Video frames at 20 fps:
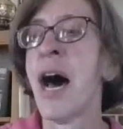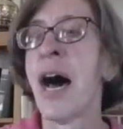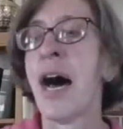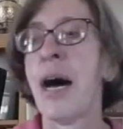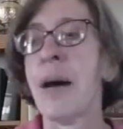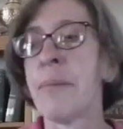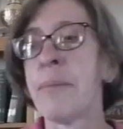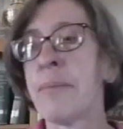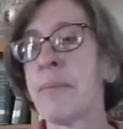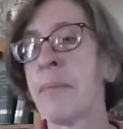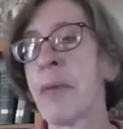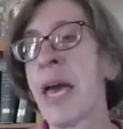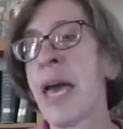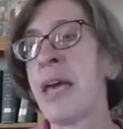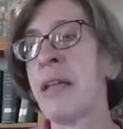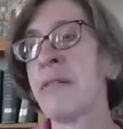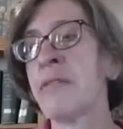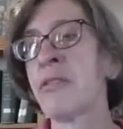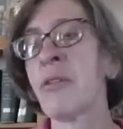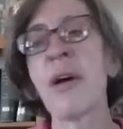
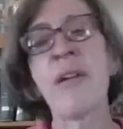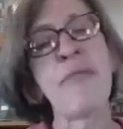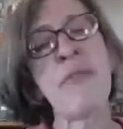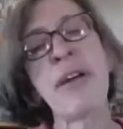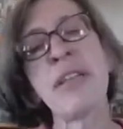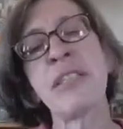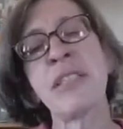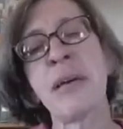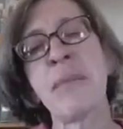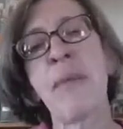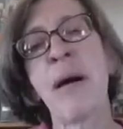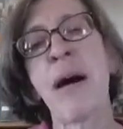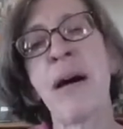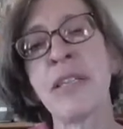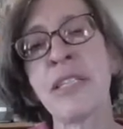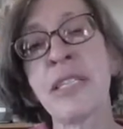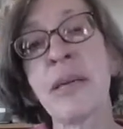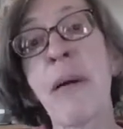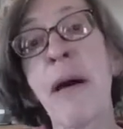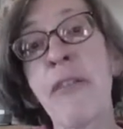And so I've read some
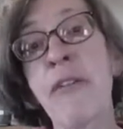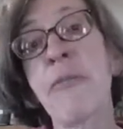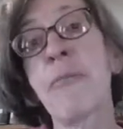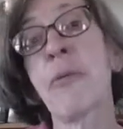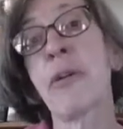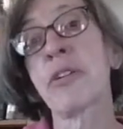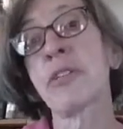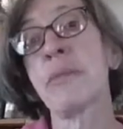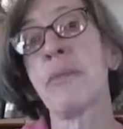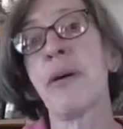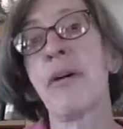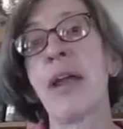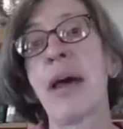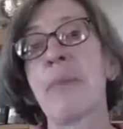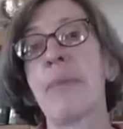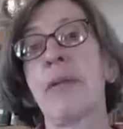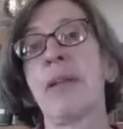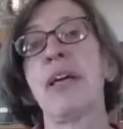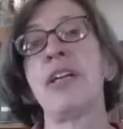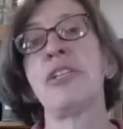other books about
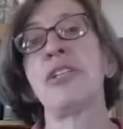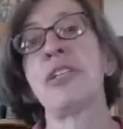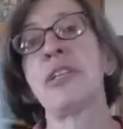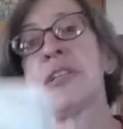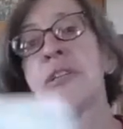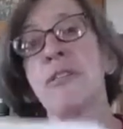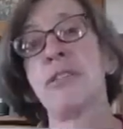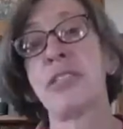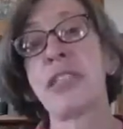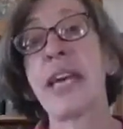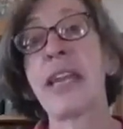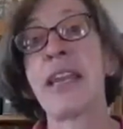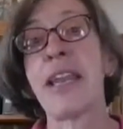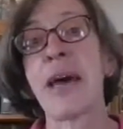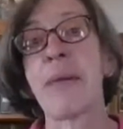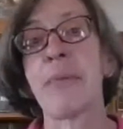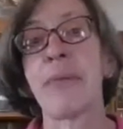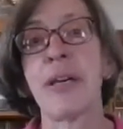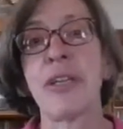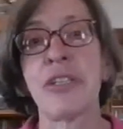Appalachia, set in
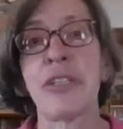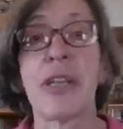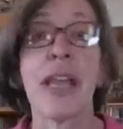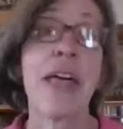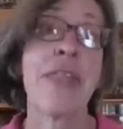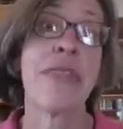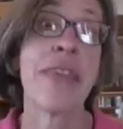Appalachia, that I